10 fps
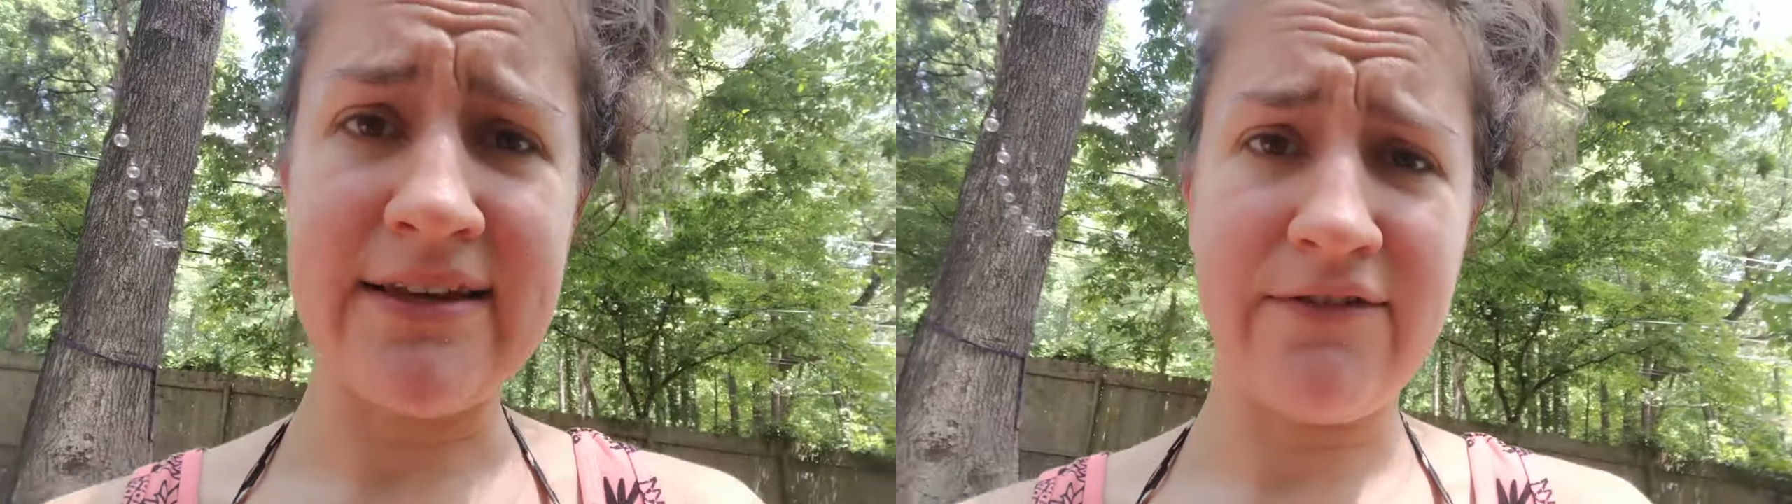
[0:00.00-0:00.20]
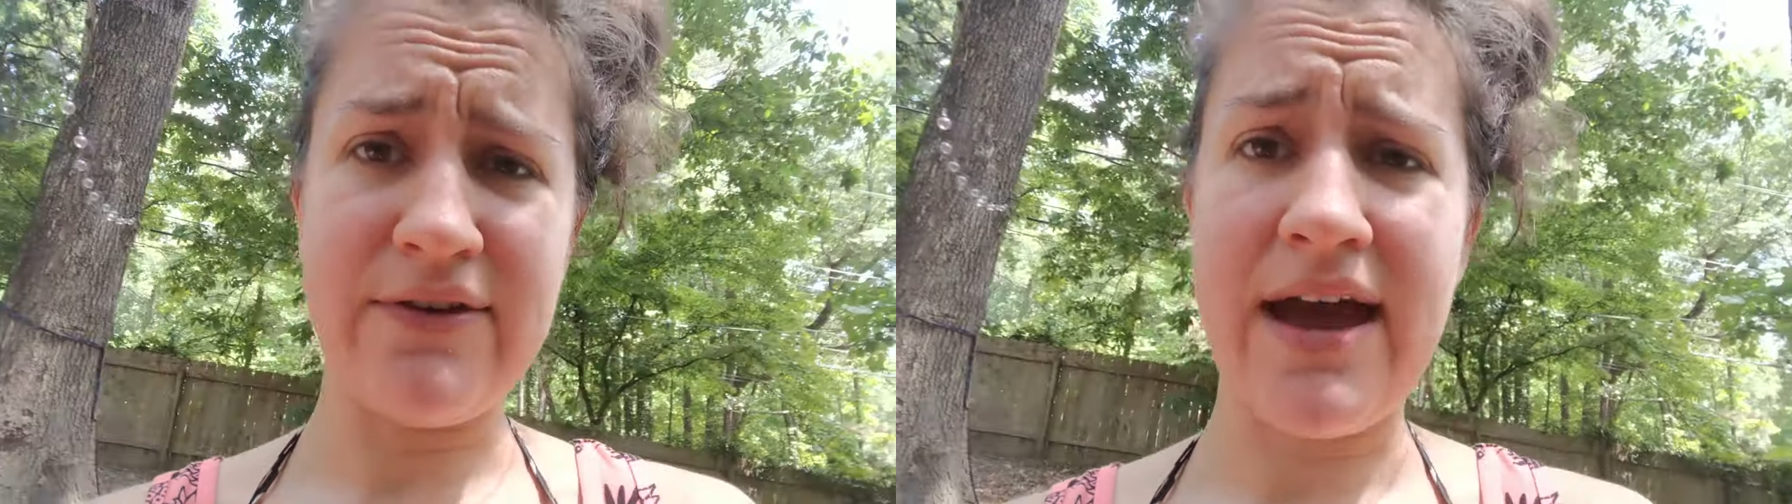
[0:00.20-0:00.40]

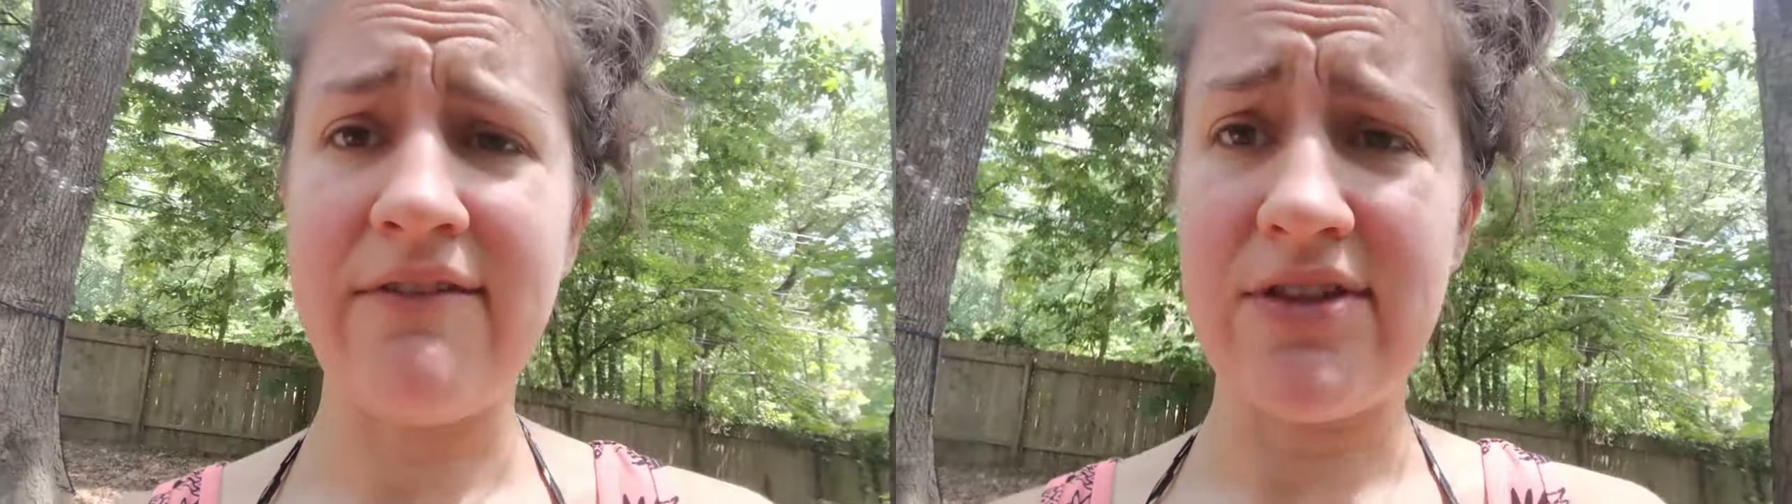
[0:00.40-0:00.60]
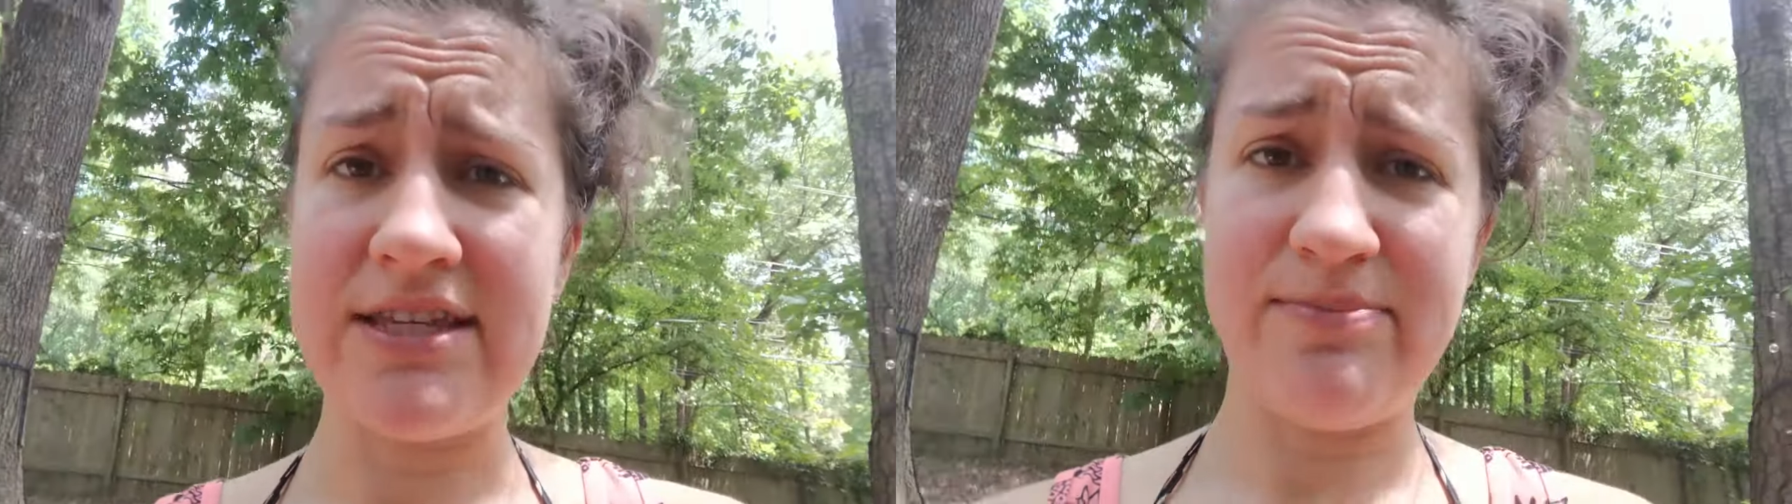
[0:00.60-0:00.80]
if you
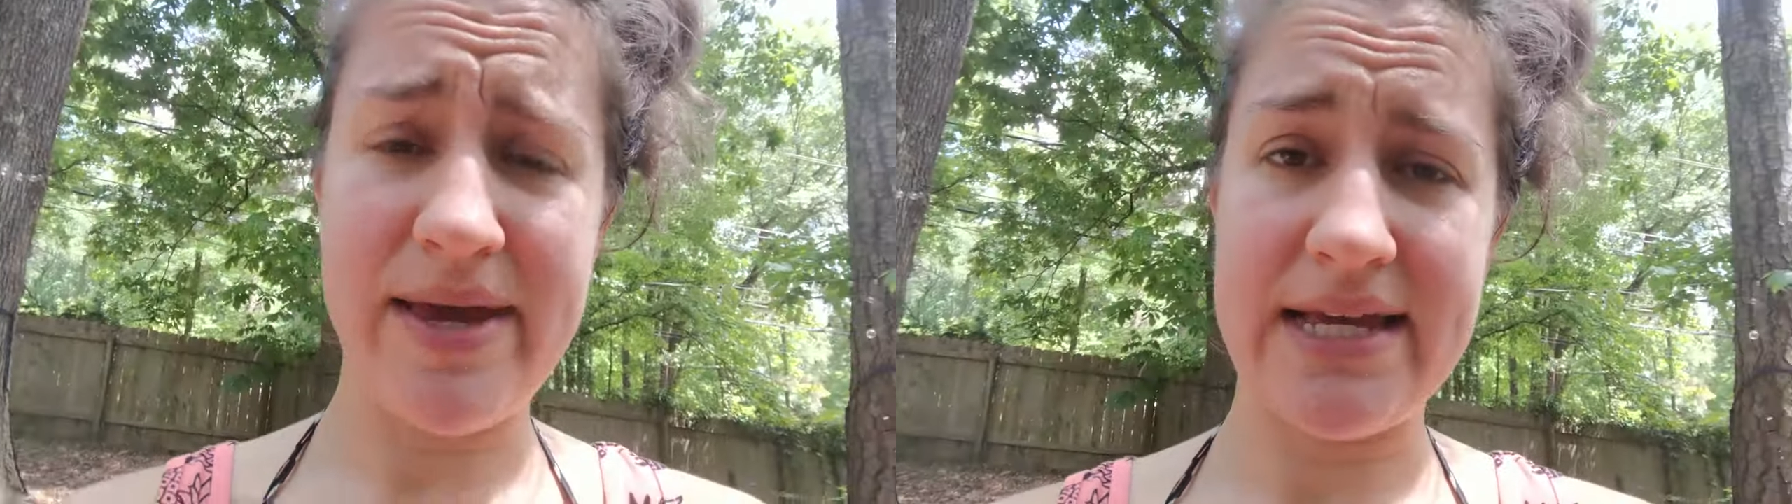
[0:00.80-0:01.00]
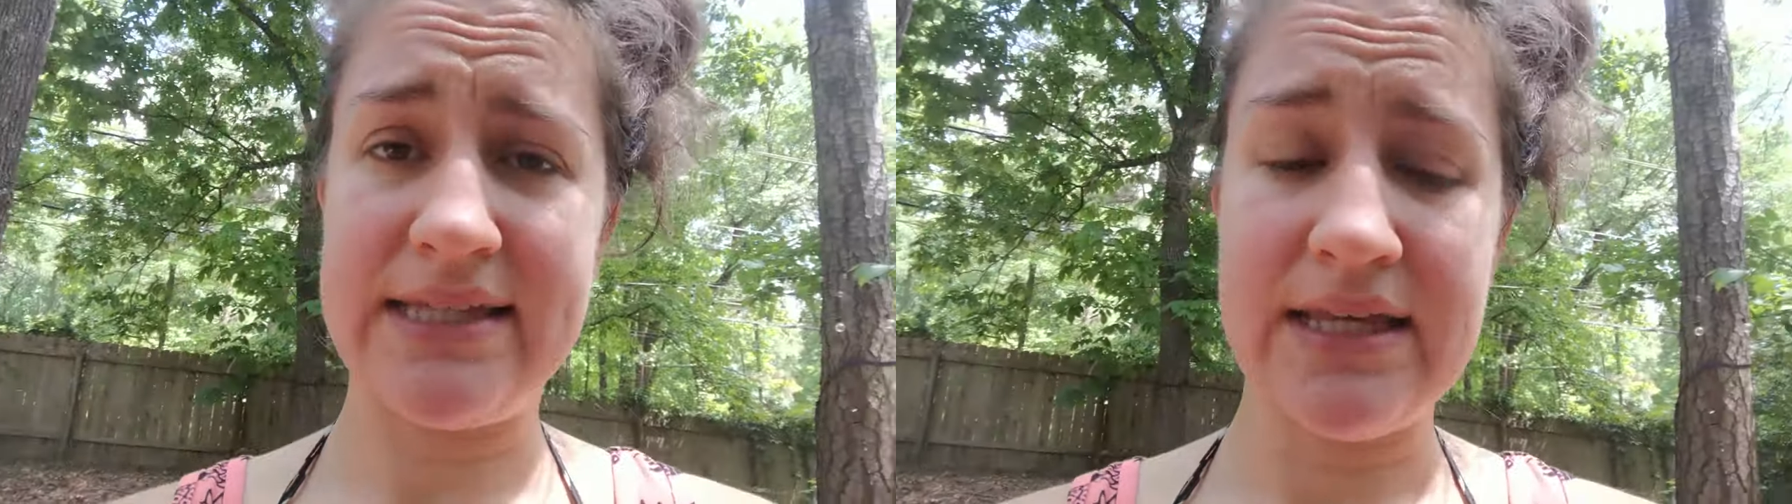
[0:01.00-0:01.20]
have the
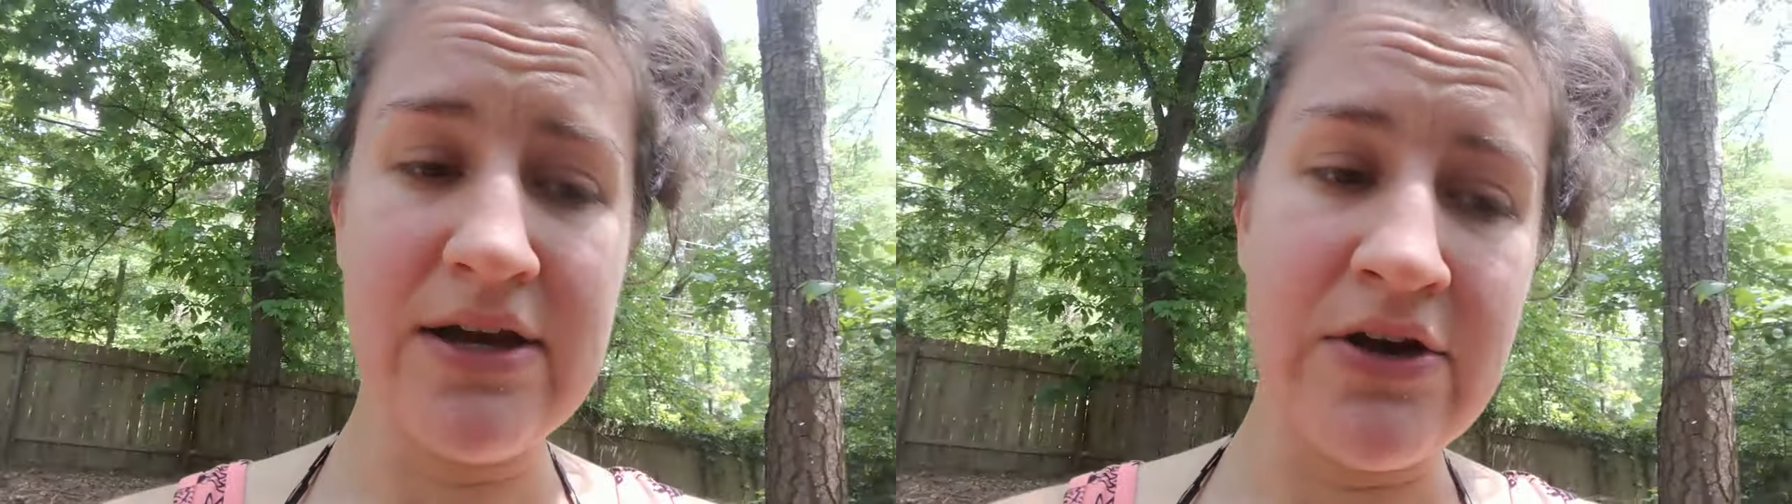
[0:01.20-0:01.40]
space